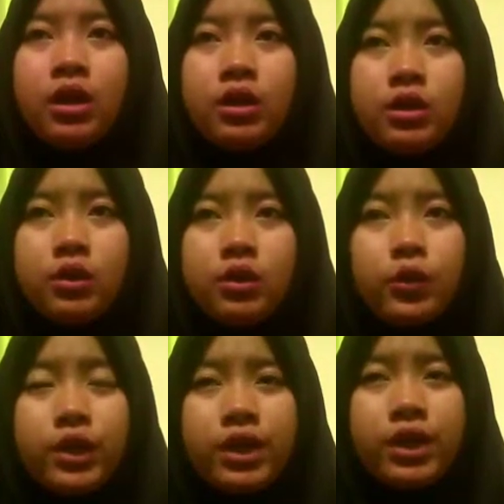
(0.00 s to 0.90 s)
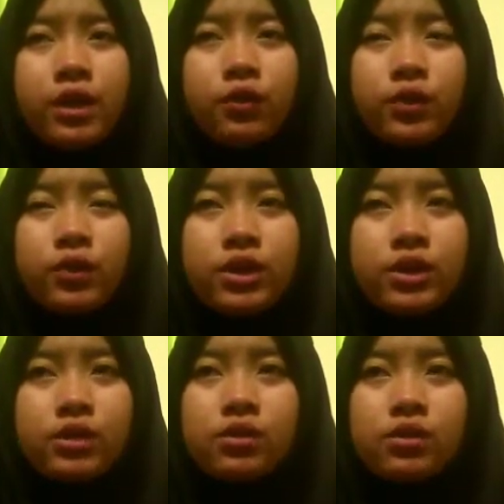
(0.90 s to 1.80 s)
The wind, which
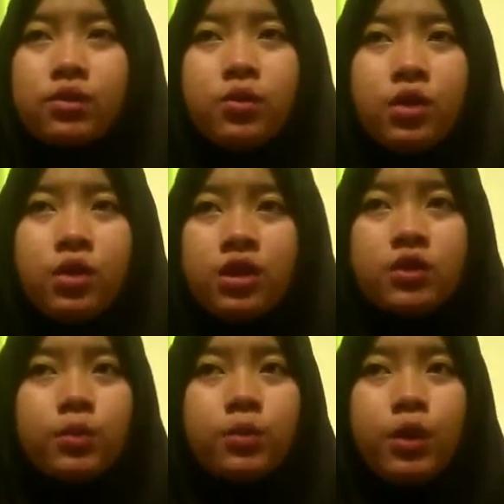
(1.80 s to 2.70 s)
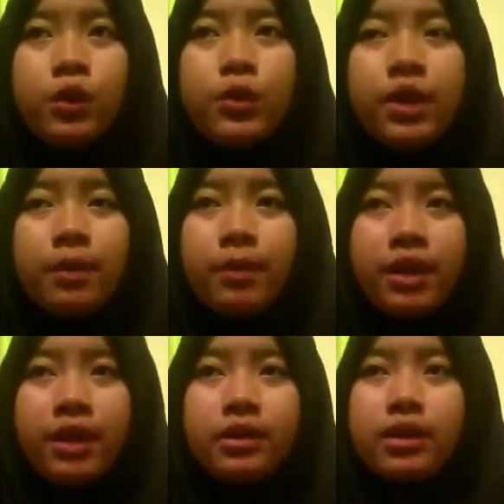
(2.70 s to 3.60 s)
was blowing,
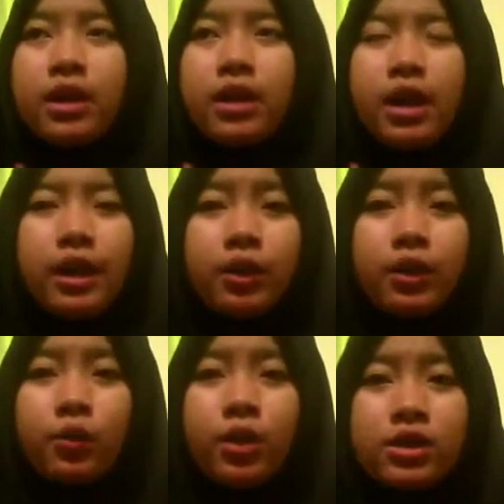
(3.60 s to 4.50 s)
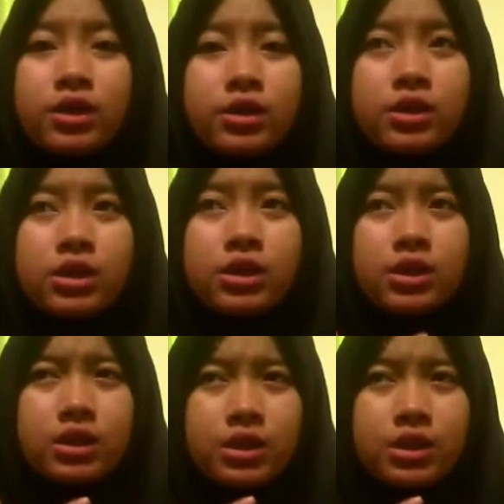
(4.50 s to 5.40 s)
made the air was
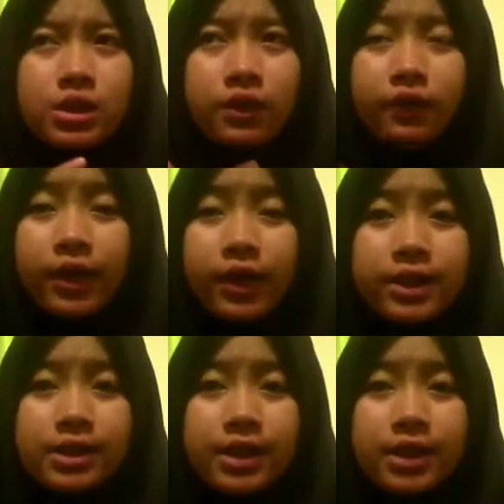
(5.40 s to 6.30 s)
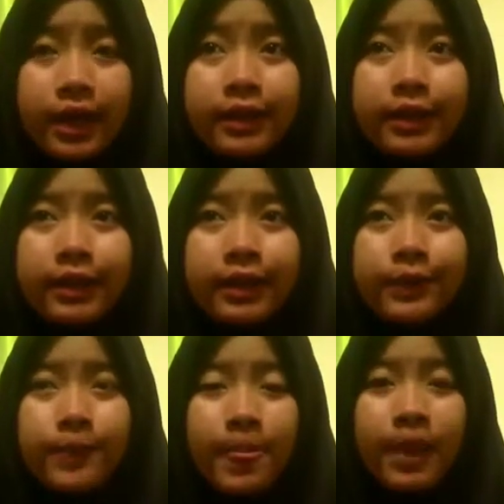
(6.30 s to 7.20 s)
fresh, and
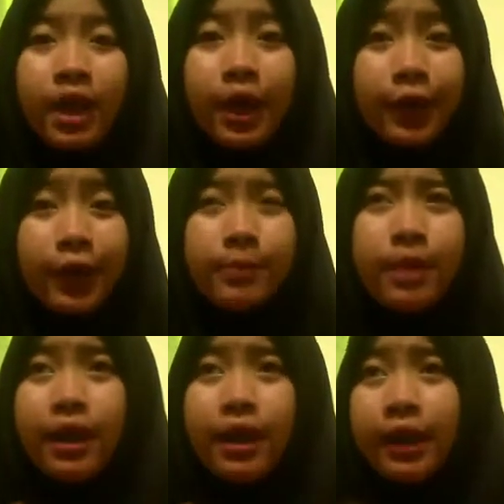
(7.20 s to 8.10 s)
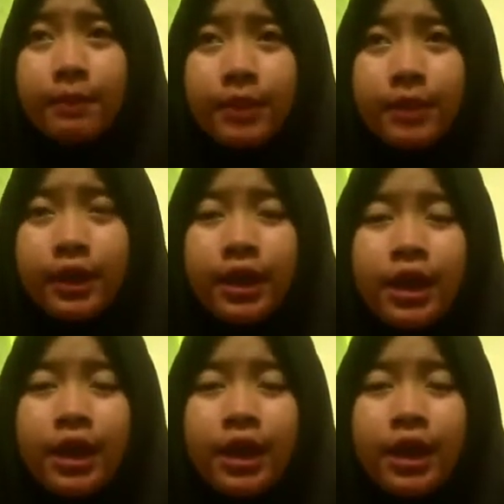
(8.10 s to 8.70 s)
I am happy